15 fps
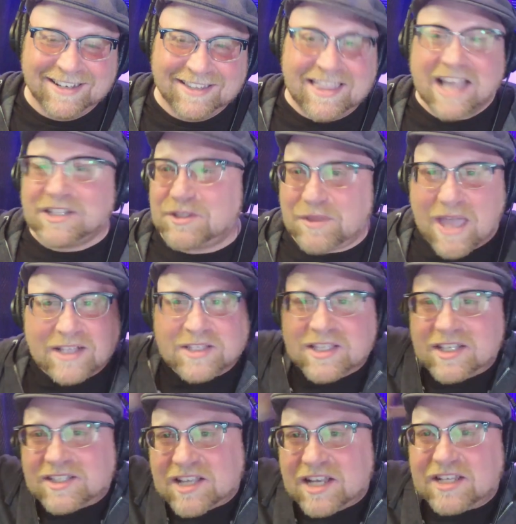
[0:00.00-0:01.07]
that's that's uh,
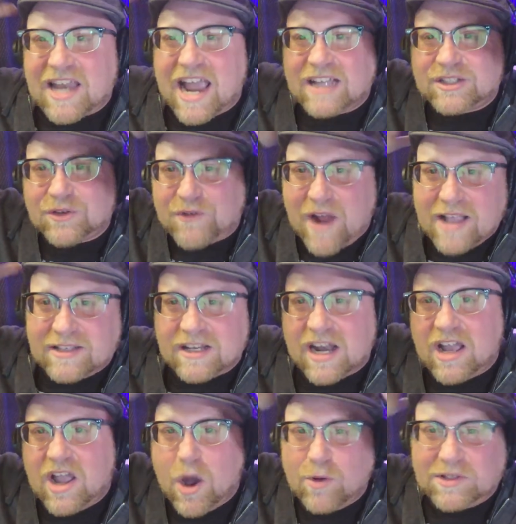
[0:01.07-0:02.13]
this catastrophizing
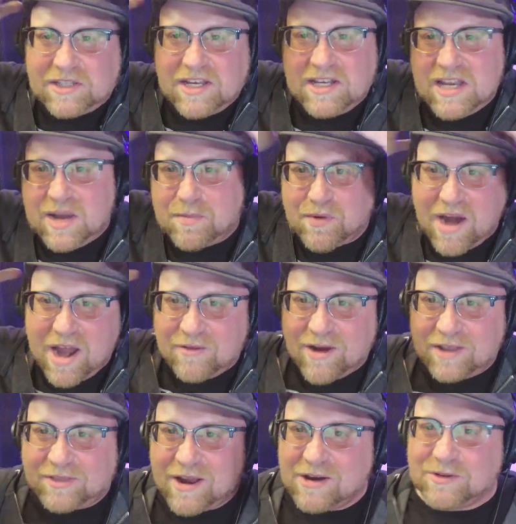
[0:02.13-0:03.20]
OCD brain
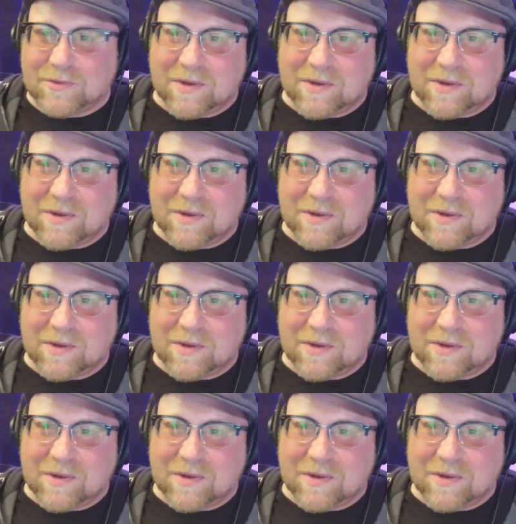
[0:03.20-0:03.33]
right there is